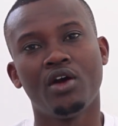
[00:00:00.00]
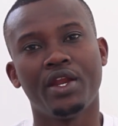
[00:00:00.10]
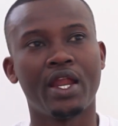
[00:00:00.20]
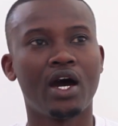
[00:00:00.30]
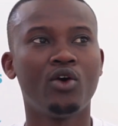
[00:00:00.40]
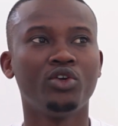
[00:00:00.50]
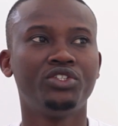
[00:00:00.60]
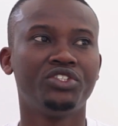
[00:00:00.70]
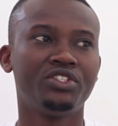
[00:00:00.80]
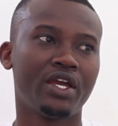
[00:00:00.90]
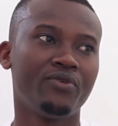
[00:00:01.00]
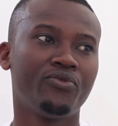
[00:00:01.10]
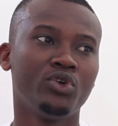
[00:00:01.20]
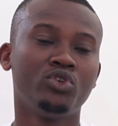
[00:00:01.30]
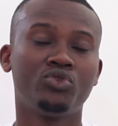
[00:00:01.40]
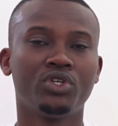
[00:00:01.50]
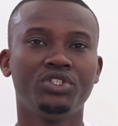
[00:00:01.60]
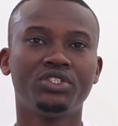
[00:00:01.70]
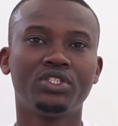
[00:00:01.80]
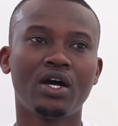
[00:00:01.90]
Now it is time for you to
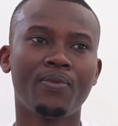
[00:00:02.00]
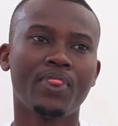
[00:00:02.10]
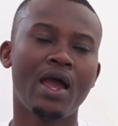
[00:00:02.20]
register.